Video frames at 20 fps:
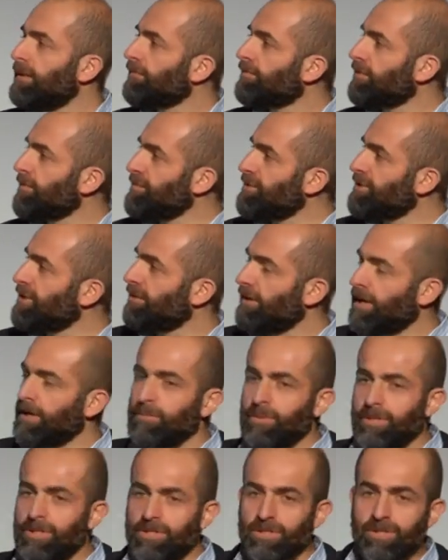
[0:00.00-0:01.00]
from 0,
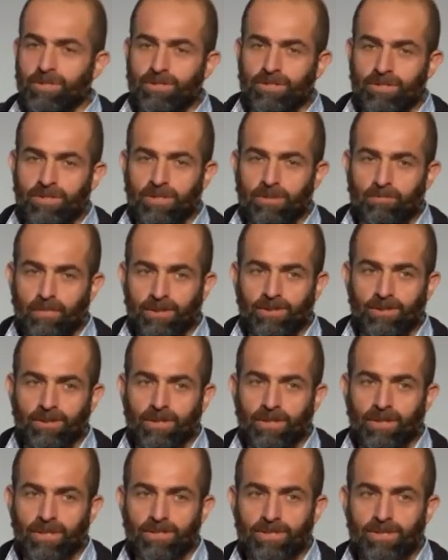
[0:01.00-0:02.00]
which is just a bunch of
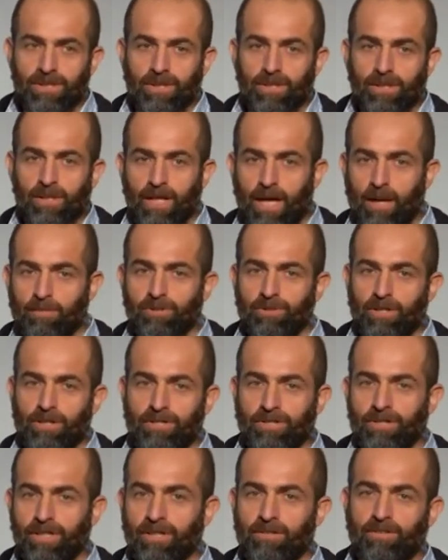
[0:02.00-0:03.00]
geeks sitting in a lab
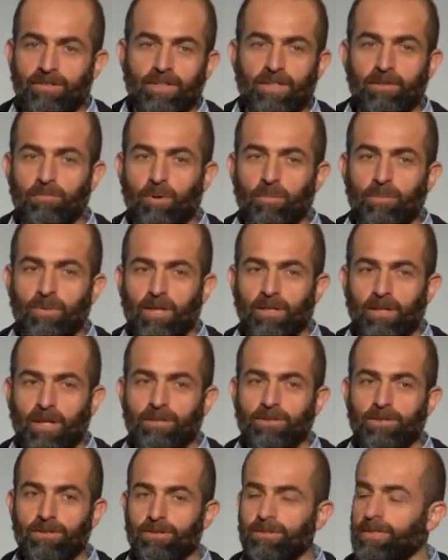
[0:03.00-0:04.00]
scratching their head thinking, what would I
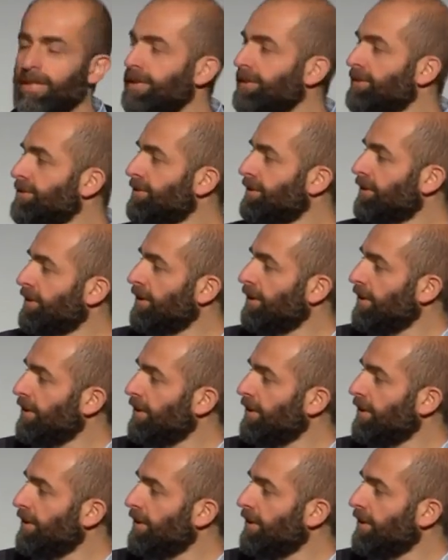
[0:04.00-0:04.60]
like to do next,